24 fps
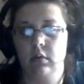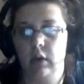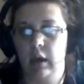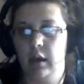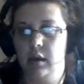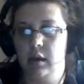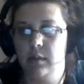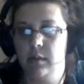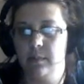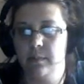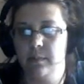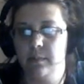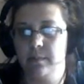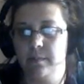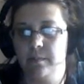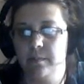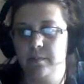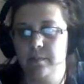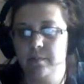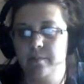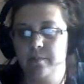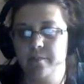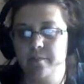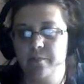Okay.
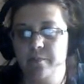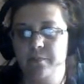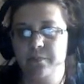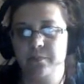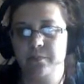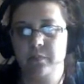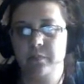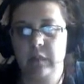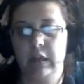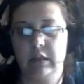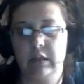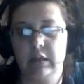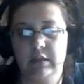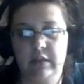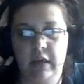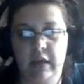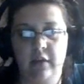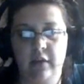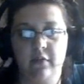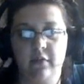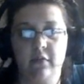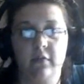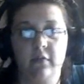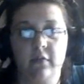
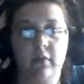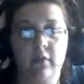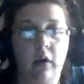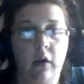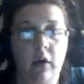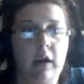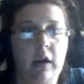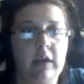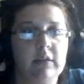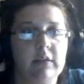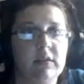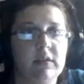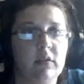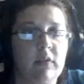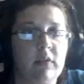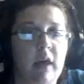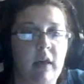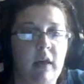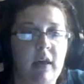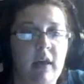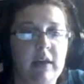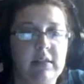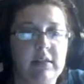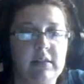Save. Alright, so
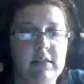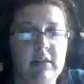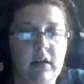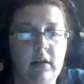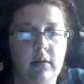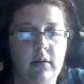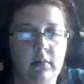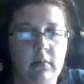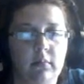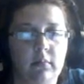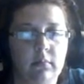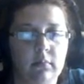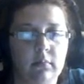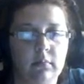now that's done.